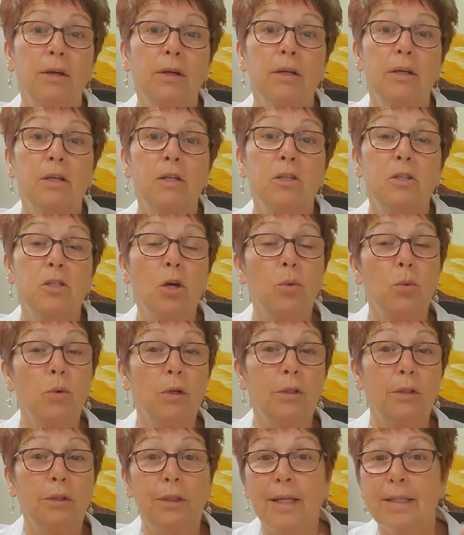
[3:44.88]
So
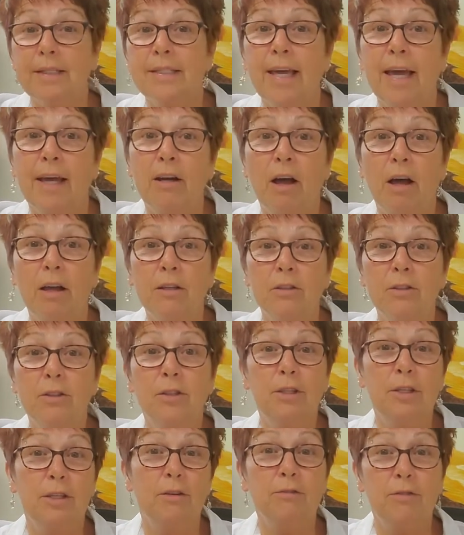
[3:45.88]
let's get on to
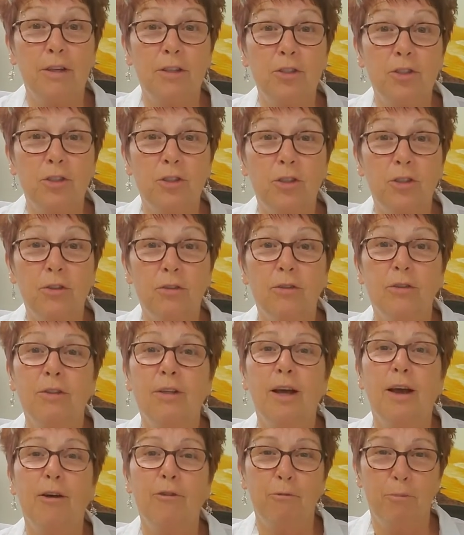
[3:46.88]
the adventure
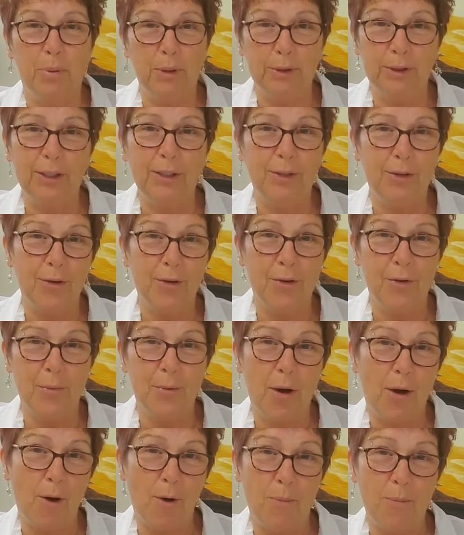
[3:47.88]
of building your new
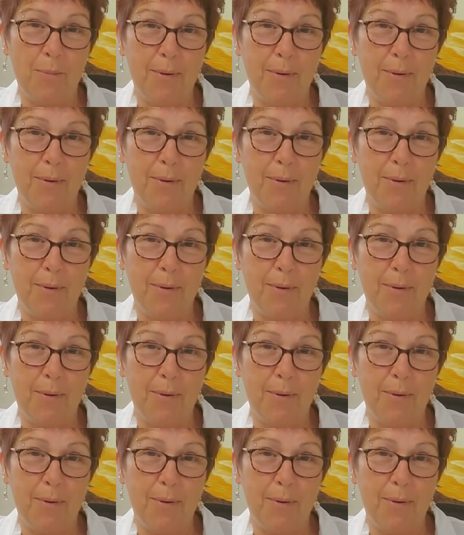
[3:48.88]
home.